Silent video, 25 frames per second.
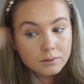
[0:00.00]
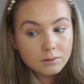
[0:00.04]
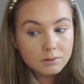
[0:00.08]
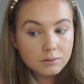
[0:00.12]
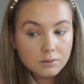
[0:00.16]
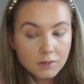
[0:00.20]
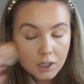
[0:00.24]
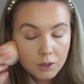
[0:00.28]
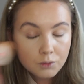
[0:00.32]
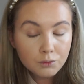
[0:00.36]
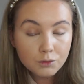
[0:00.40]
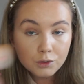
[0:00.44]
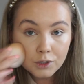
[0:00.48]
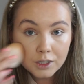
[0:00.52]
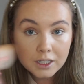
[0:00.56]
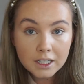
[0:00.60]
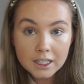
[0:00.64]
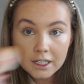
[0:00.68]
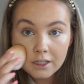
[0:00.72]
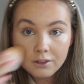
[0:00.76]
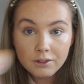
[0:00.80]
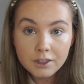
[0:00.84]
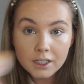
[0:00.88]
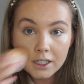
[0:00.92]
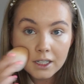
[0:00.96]
I'm
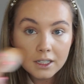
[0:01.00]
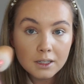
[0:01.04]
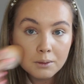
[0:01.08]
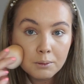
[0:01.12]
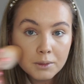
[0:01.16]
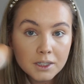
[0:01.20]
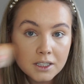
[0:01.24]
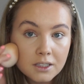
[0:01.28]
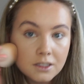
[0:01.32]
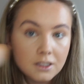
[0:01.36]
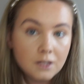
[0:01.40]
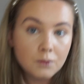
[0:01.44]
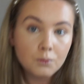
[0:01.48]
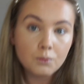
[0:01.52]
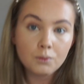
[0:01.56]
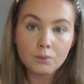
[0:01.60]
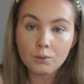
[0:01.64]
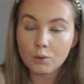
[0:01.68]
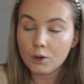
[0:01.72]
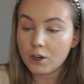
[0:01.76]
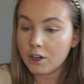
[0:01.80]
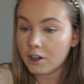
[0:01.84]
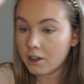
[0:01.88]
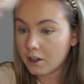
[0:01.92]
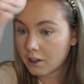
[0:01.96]
really missing
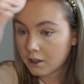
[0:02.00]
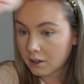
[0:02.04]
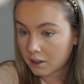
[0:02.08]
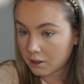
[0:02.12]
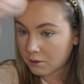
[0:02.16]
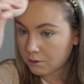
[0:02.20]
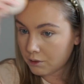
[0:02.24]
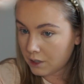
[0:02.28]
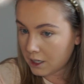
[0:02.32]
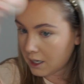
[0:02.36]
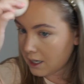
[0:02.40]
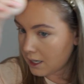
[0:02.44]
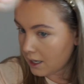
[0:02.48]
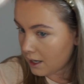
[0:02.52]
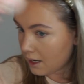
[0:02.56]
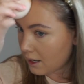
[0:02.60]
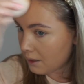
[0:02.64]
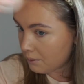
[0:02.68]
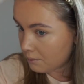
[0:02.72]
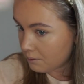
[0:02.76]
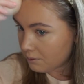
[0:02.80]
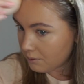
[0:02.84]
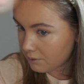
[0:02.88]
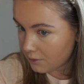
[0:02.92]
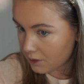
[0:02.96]
work. I really
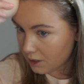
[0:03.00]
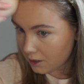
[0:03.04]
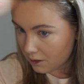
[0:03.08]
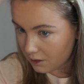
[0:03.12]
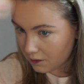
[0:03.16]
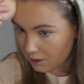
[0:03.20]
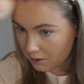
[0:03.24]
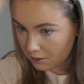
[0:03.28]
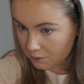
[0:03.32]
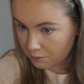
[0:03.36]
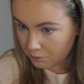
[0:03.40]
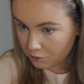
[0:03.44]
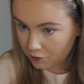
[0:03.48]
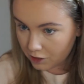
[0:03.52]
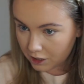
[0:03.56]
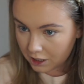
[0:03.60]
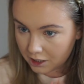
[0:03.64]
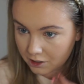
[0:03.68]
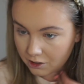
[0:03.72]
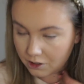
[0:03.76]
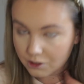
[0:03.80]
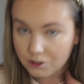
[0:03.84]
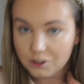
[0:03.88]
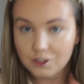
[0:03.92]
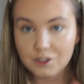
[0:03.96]
am. I'm really
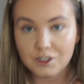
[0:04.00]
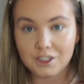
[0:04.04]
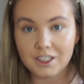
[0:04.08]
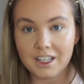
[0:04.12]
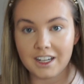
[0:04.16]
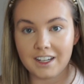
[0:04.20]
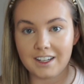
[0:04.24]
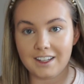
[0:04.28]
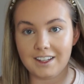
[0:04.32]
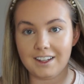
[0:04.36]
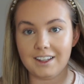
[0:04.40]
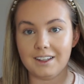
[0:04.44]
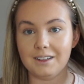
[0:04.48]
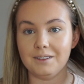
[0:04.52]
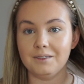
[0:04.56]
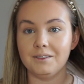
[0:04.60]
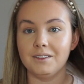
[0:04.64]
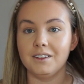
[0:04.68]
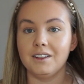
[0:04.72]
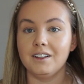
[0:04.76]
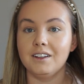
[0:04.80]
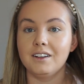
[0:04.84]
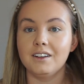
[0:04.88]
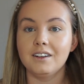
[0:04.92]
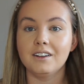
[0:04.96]
not just saying it.
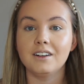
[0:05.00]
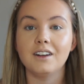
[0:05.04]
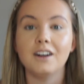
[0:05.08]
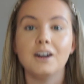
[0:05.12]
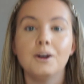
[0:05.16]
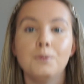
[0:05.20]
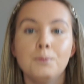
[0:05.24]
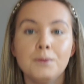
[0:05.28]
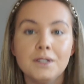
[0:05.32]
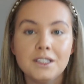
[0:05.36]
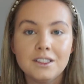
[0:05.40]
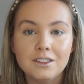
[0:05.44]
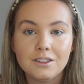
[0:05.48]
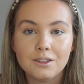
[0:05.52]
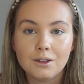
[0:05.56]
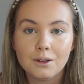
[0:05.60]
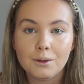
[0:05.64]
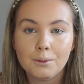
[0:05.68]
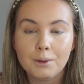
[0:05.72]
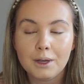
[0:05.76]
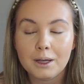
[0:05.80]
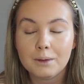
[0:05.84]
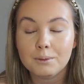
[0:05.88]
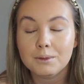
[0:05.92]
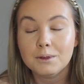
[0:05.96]
I miss doing
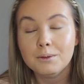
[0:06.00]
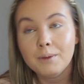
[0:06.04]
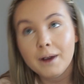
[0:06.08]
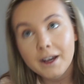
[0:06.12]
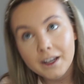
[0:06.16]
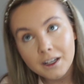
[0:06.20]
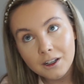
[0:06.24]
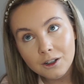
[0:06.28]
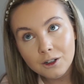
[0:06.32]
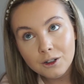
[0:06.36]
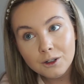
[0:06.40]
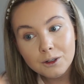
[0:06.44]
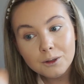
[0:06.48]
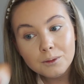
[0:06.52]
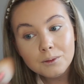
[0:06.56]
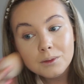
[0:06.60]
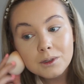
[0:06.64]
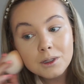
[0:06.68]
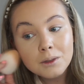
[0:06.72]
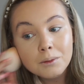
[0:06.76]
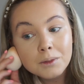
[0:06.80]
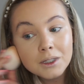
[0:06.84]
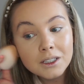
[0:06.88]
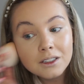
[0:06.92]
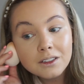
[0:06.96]
people's makeups, I
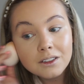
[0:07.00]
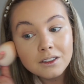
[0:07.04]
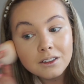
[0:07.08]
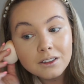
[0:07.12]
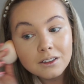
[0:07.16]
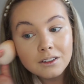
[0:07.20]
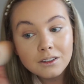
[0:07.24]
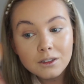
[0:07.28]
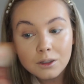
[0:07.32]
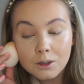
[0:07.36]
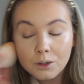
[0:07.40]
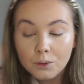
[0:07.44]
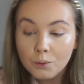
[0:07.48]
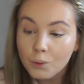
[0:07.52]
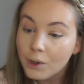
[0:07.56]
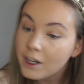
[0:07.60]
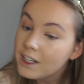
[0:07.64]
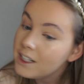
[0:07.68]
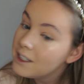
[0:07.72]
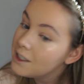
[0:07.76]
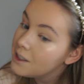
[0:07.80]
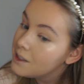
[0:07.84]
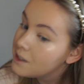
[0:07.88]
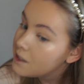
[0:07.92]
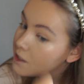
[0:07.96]
miss doing
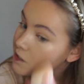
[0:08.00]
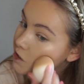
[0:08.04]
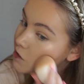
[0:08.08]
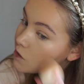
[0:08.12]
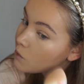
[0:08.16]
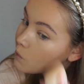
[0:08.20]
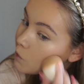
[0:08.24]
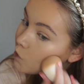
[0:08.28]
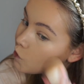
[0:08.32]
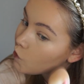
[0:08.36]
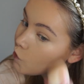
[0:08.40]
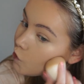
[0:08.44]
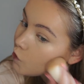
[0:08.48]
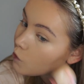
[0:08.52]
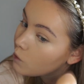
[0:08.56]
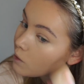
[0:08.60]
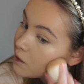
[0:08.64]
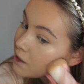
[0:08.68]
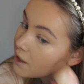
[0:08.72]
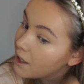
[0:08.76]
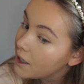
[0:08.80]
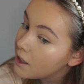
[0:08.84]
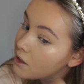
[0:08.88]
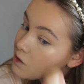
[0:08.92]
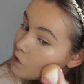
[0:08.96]
weddings, I miss doing
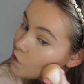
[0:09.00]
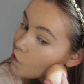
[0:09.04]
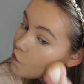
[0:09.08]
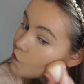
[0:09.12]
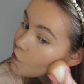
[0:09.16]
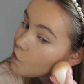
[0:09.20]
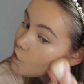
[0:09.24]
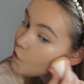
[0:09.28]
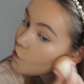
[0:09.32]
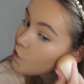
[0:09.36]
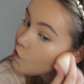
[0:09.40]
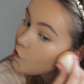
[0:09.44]
nails.